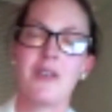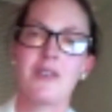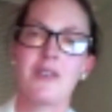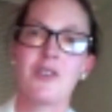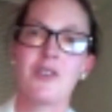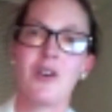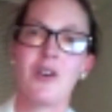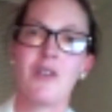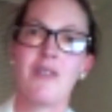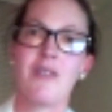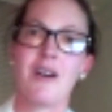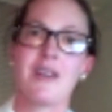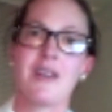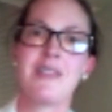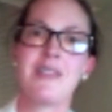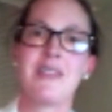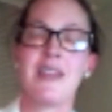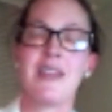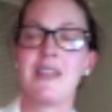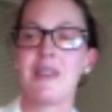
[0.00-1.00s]
So I
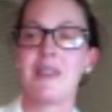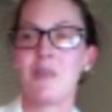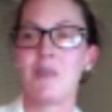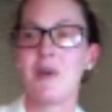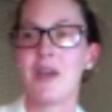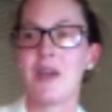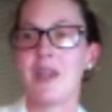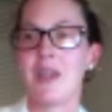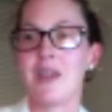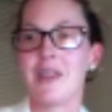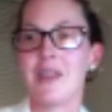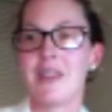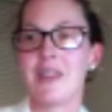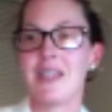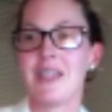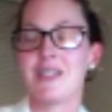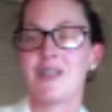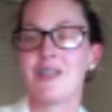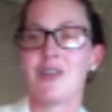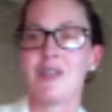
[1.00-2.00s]
said at the beginning of the
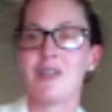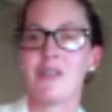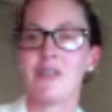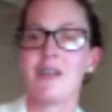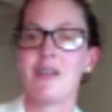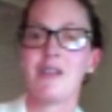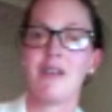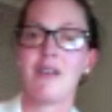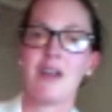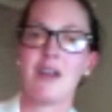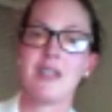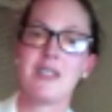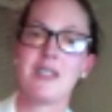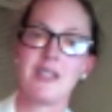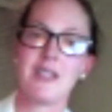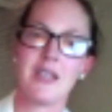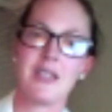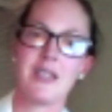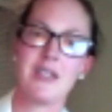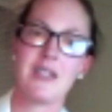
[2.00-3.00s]
interview that I
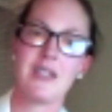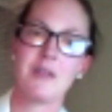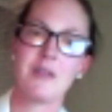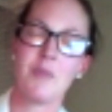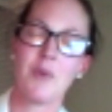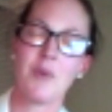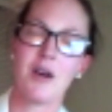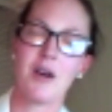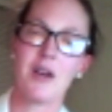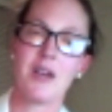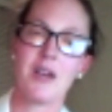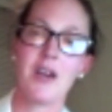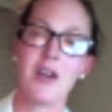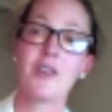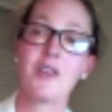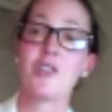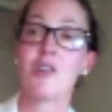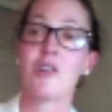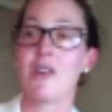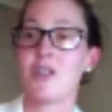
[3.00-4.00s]
did my
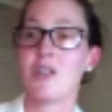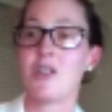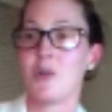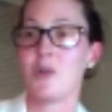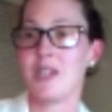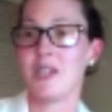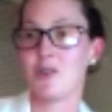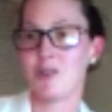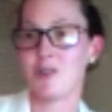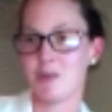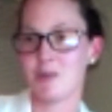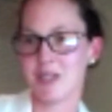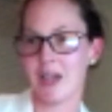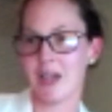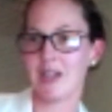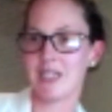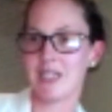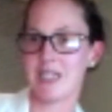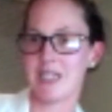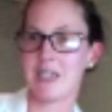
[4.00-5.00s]
undergraduate in
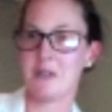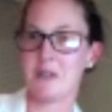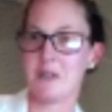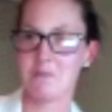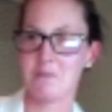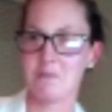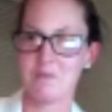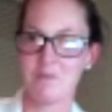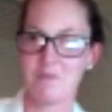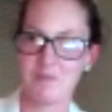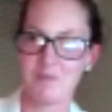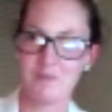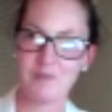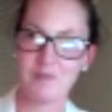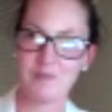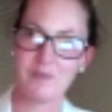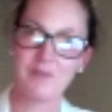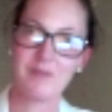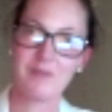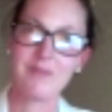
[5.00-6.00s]
hospitality.
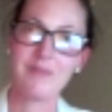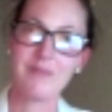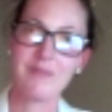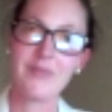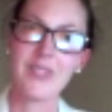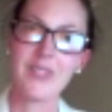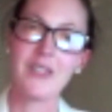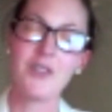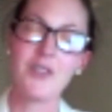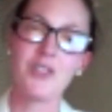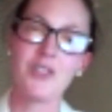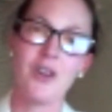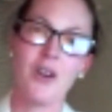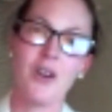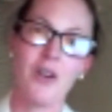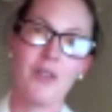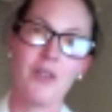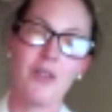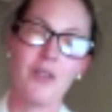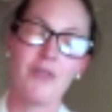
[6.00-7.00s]
Mm-hmm.
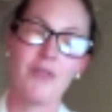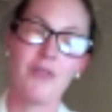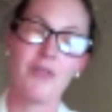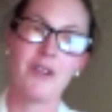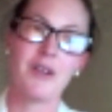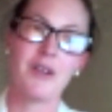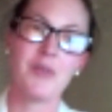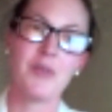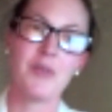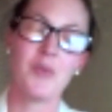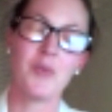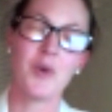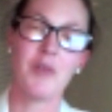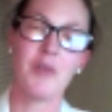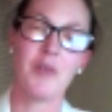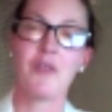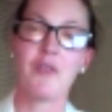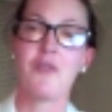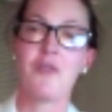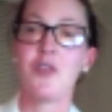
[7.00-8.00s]
So one
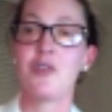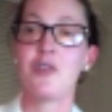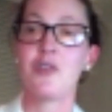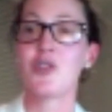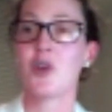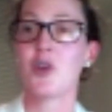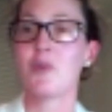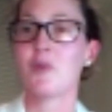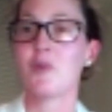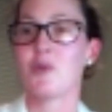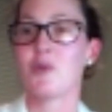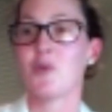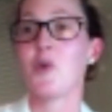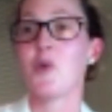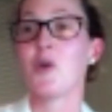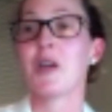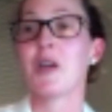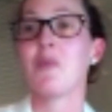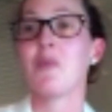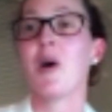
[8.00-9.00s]
of my first jobs was
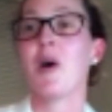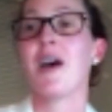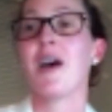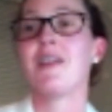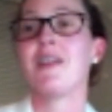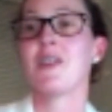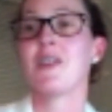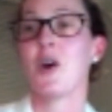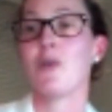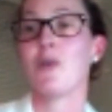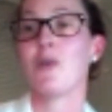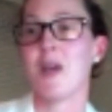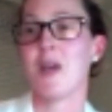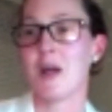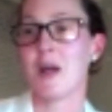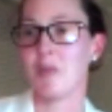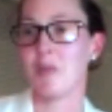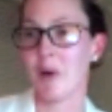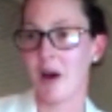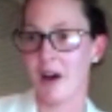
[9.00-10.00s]
working behind a
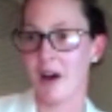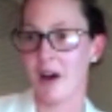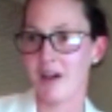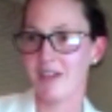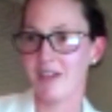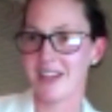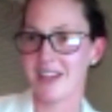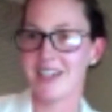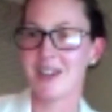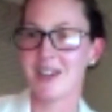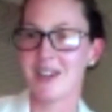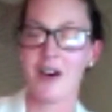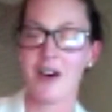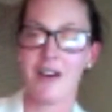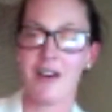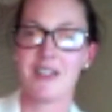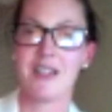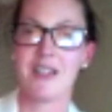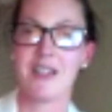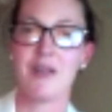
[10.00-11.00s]
hotel bar in
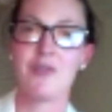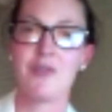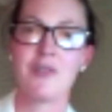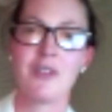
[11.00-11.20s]
Cardiff.